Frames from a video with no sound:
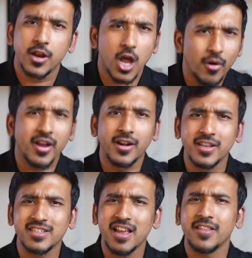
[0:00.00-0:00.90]
Now I
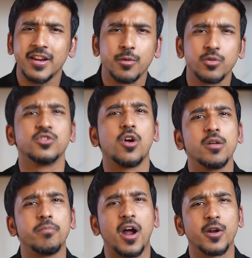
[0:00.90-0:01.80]
understand that it was
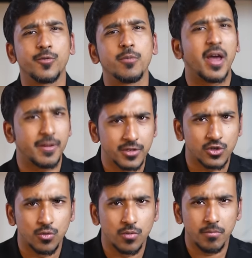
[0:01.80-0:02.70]
not a part of your
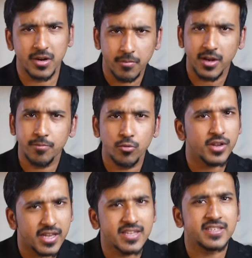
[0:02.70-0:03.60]
manifesto, but
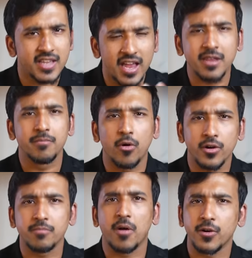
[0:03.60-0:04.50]
Manipur is an
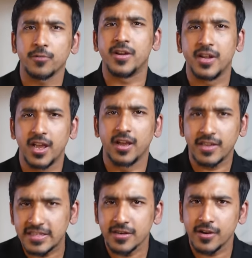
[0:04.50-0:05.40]
important part of India,
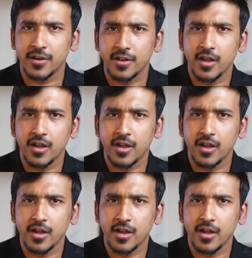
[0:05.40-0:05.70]
isn't it?